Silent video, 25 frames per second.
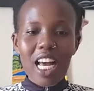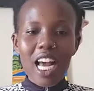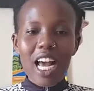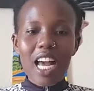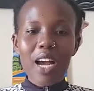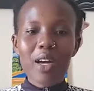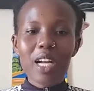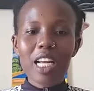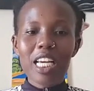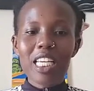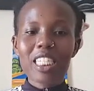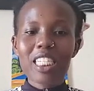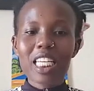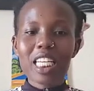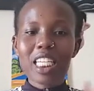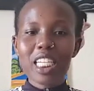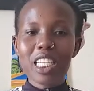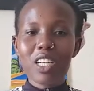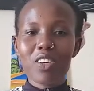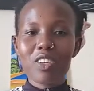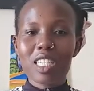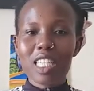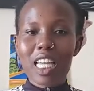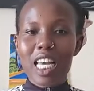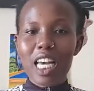When I started,
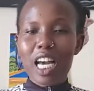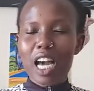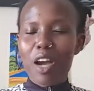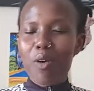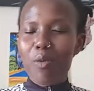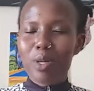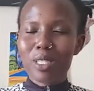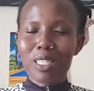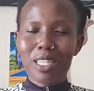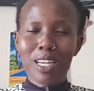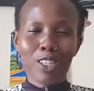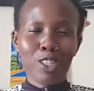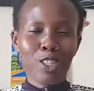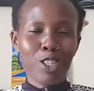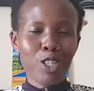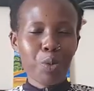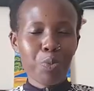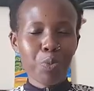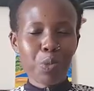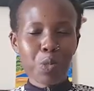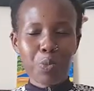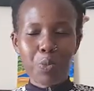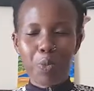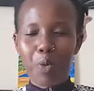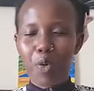I was like, I want a
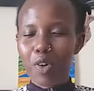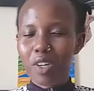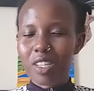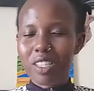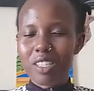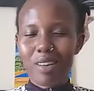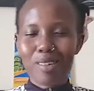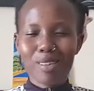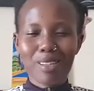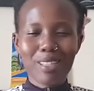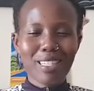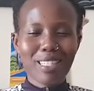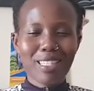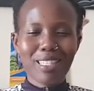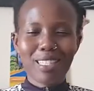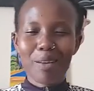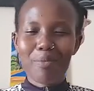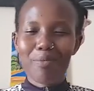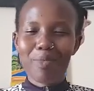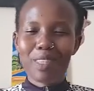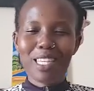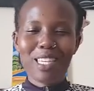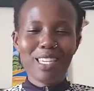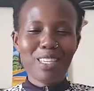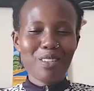cheap sport. I wanted
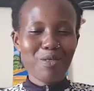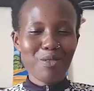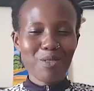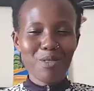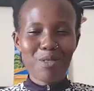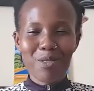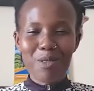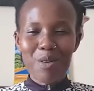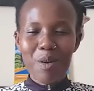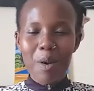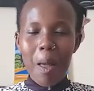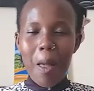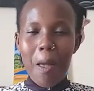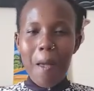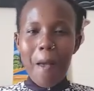something, you know.